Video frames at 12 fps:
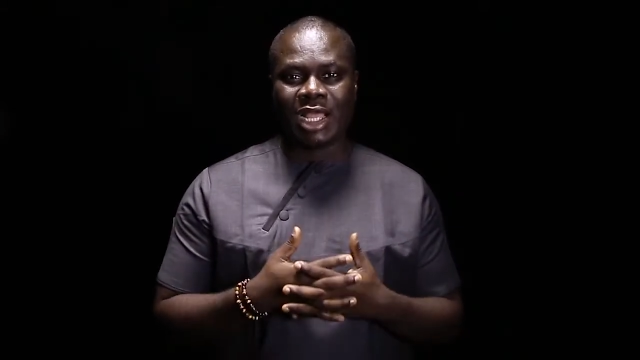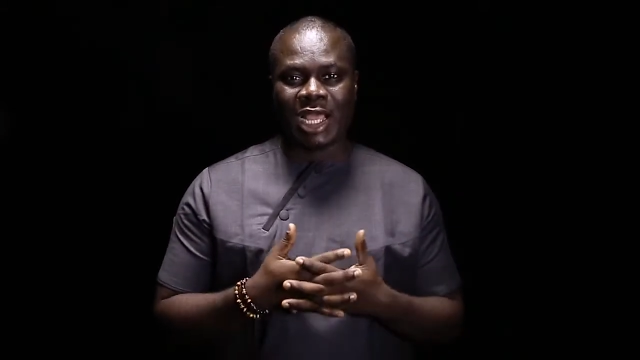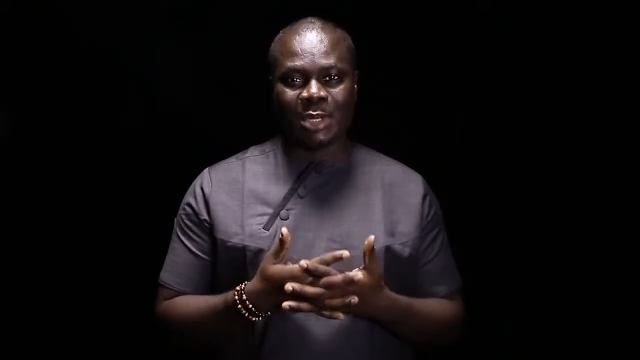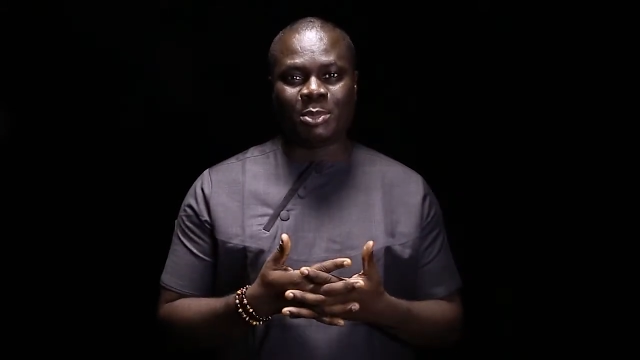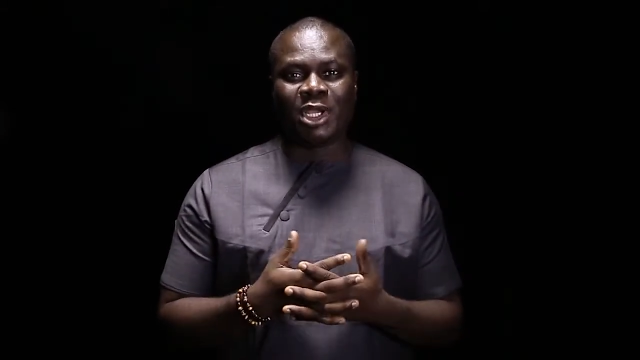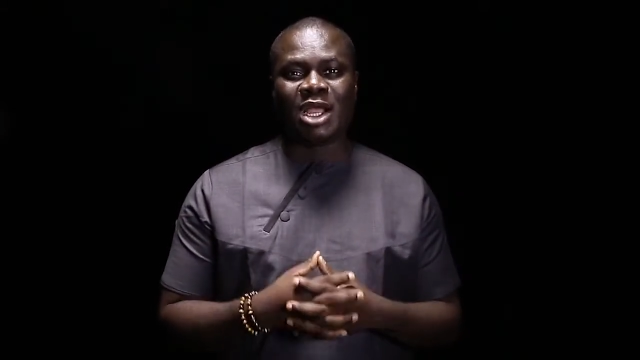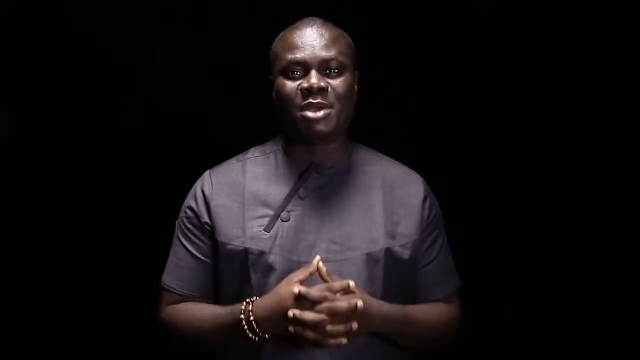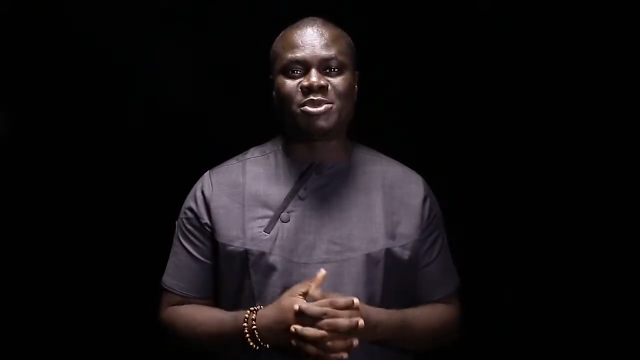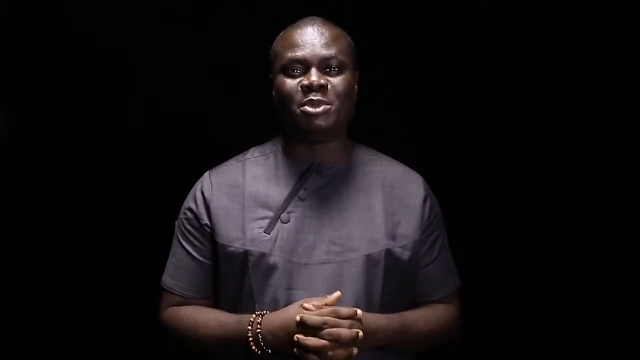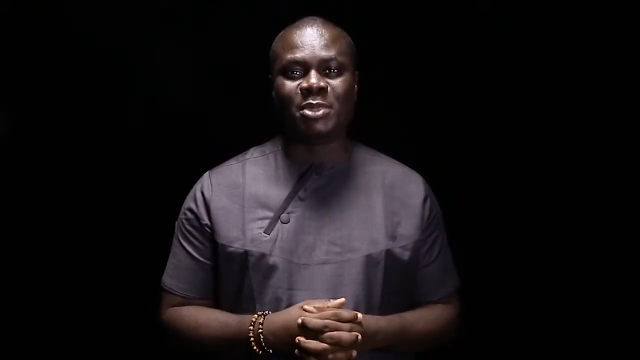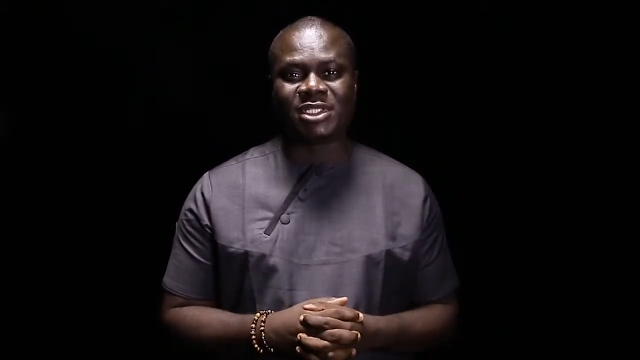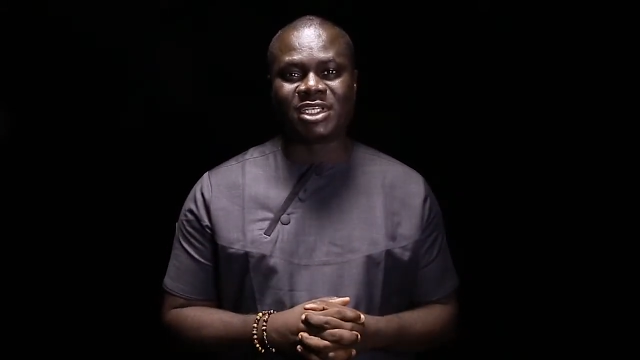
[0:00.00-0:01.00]
and perhaps
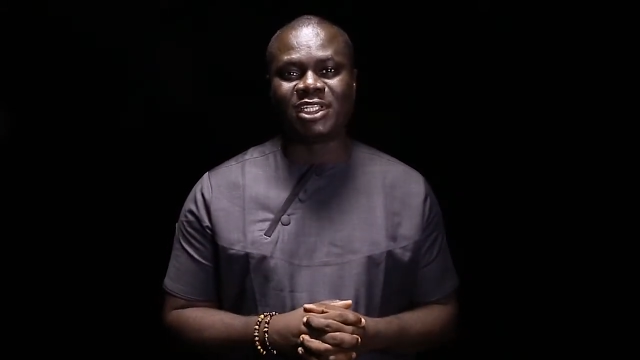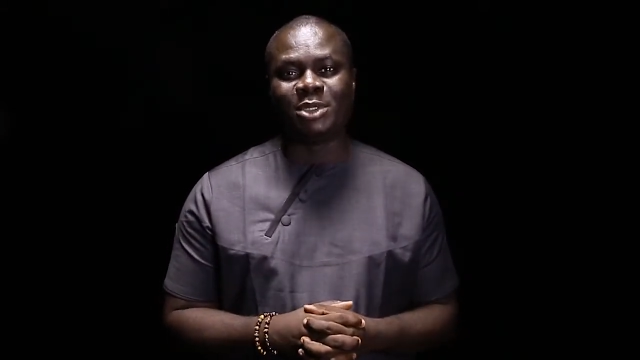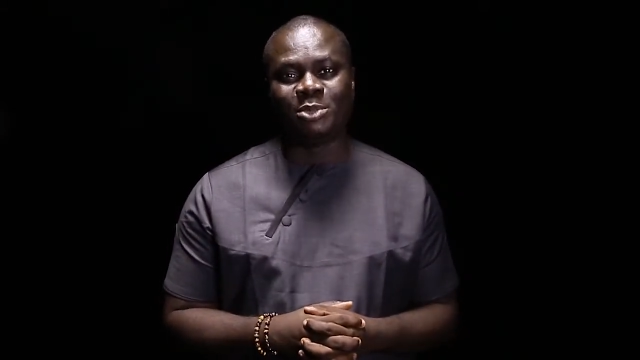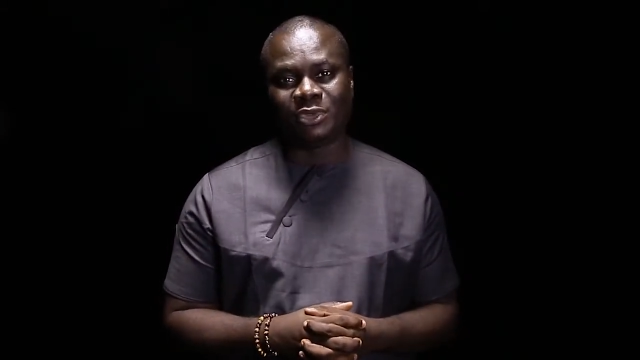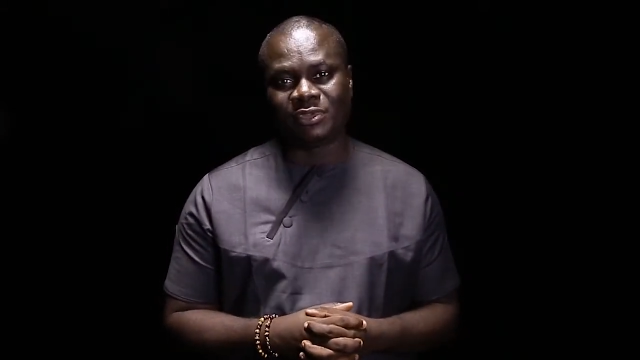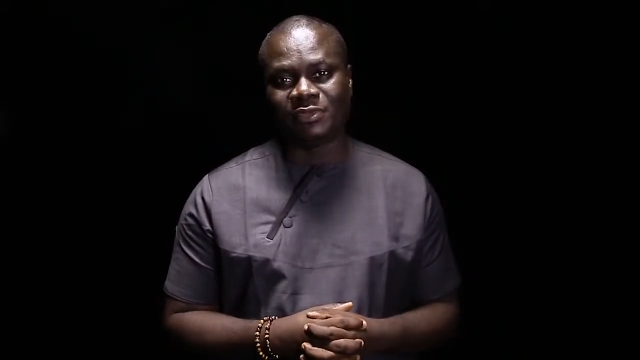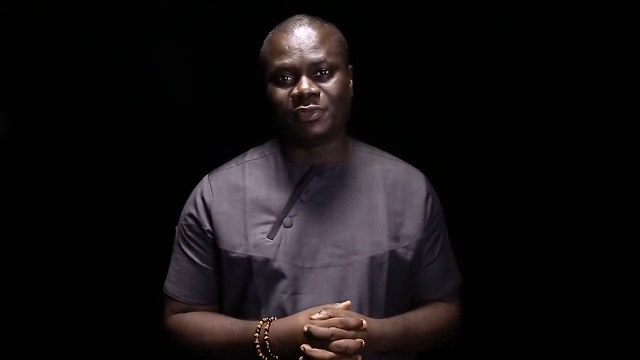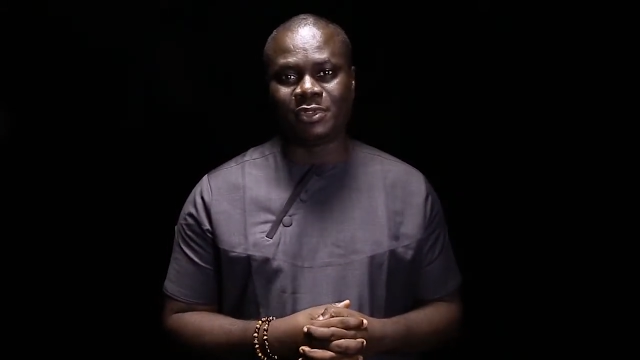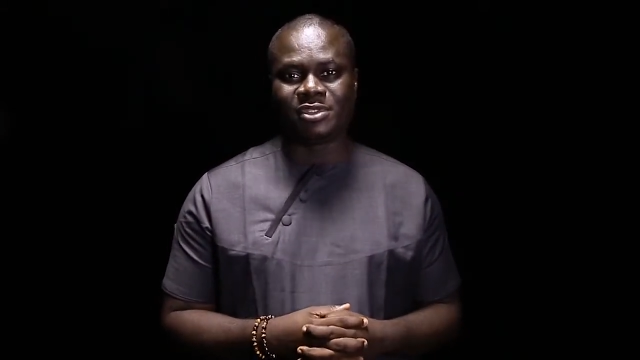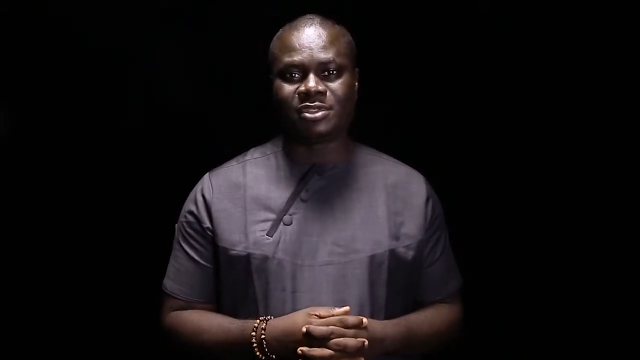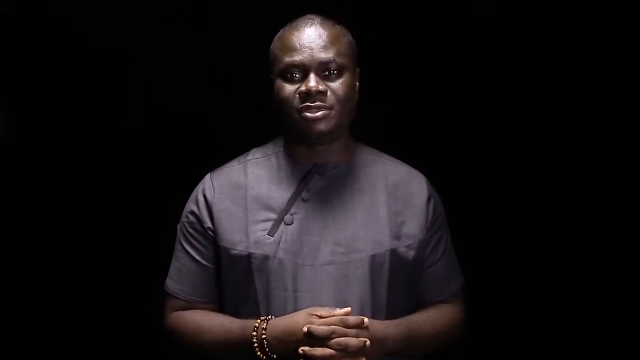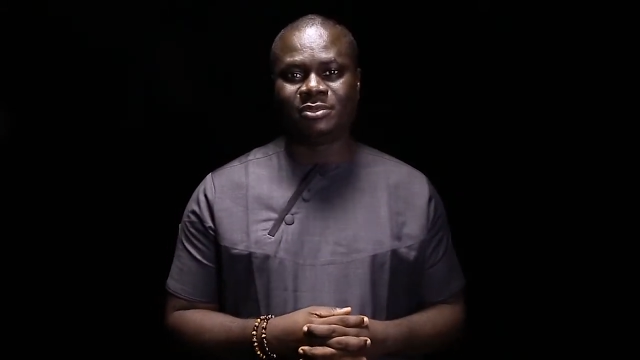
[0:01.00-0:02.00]
be better than both of
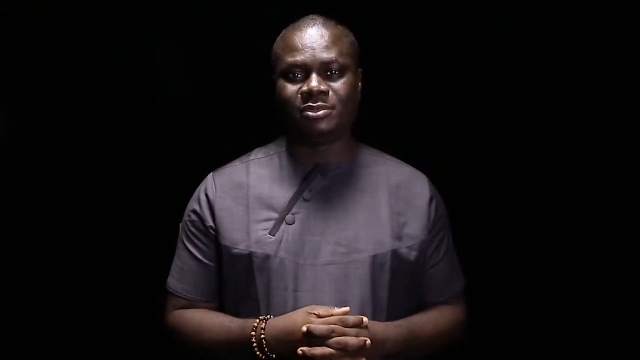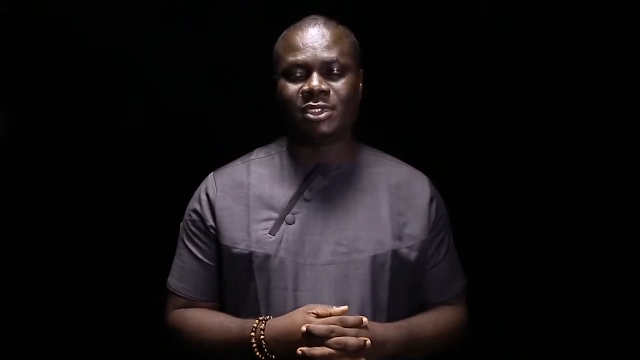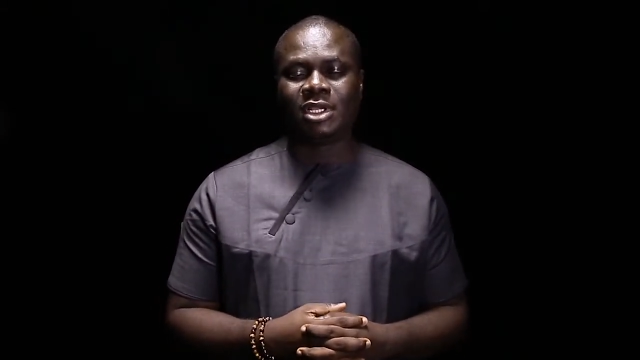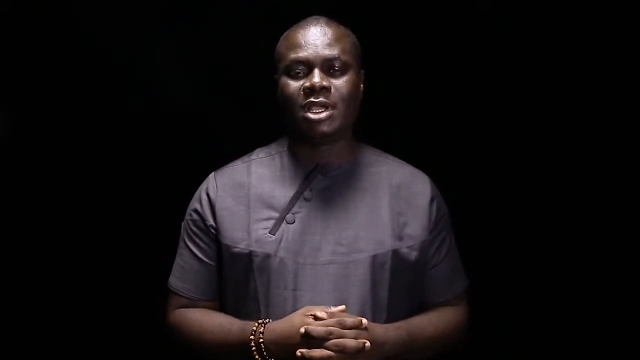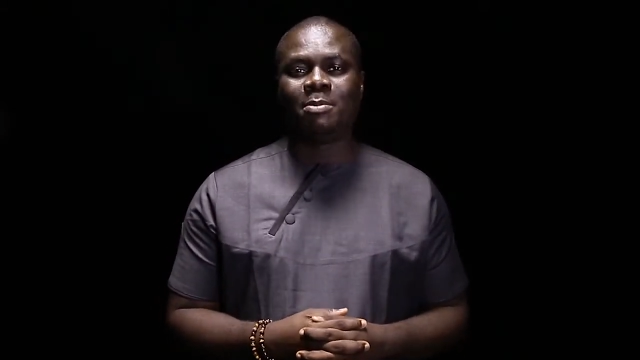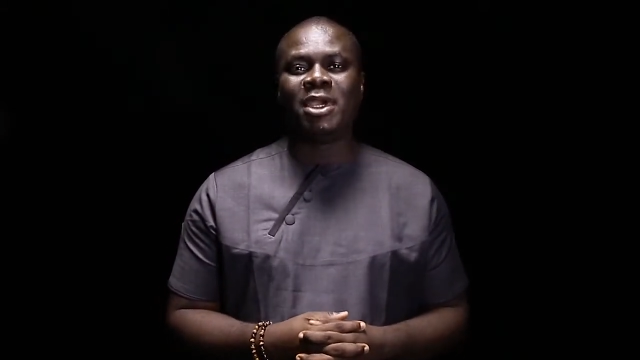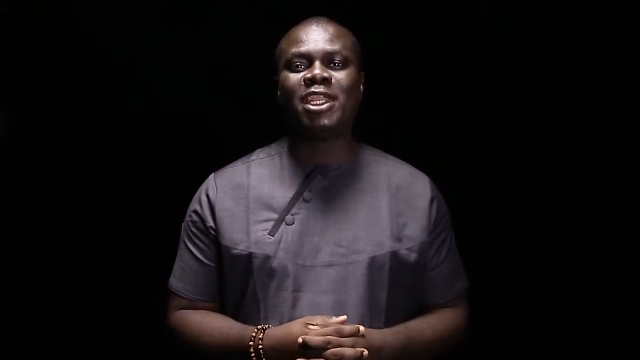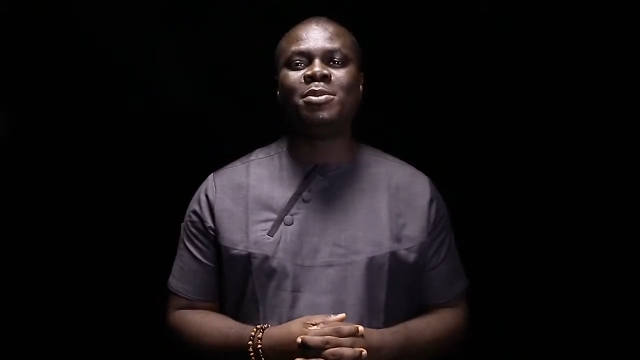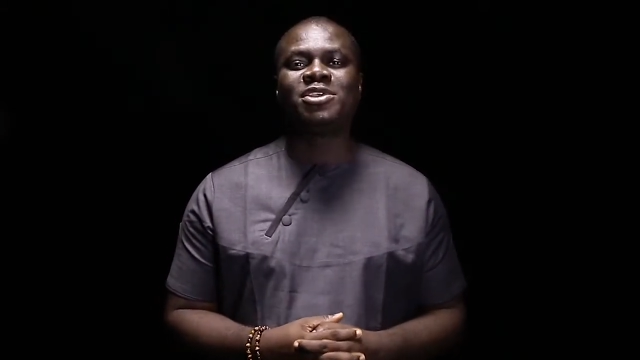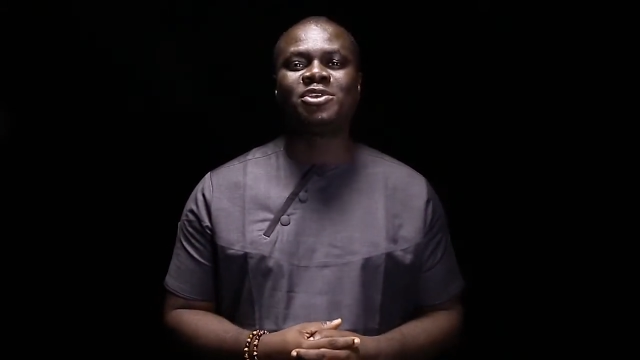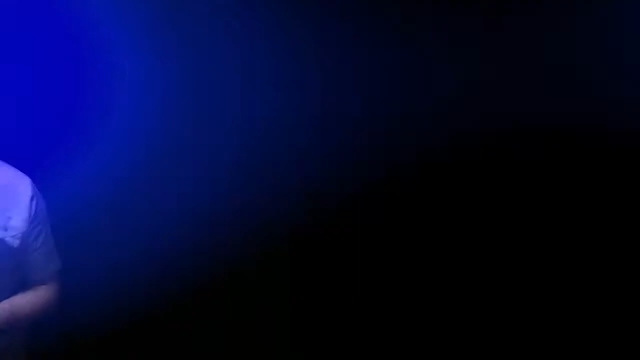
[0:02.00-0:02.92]
us. My name is